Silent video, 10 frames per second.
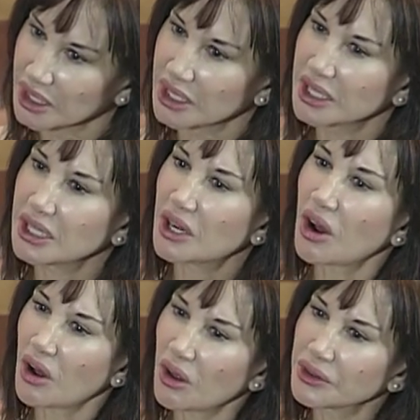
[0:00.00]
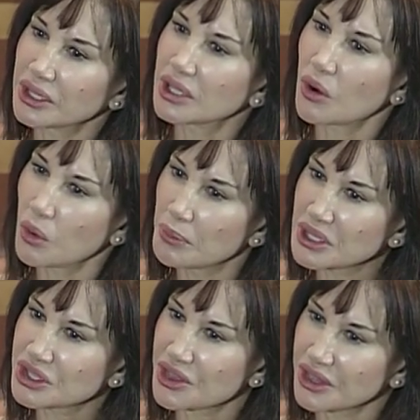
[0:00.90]
he called in a whole
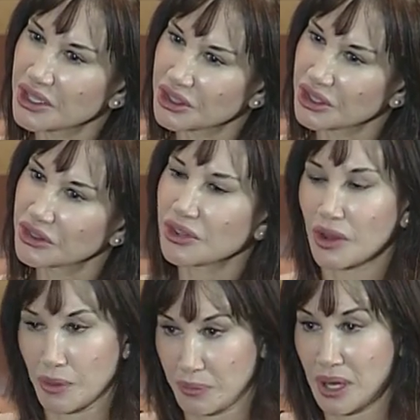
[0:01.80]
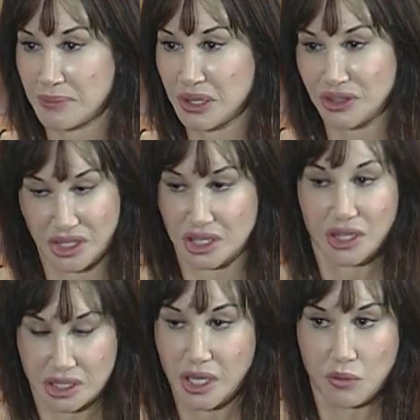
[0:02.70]
bunch of Thetians on the premise that
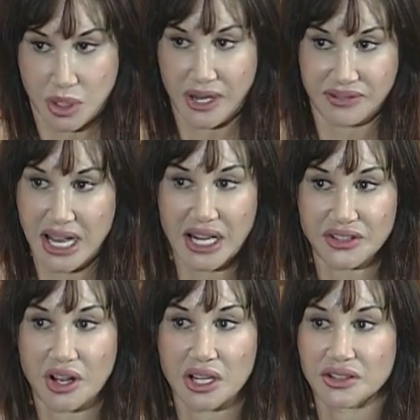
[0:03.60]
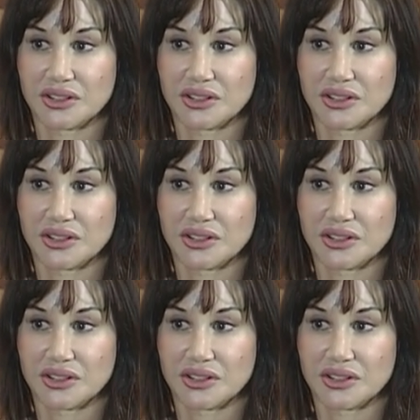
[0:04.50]
they would have tax audits,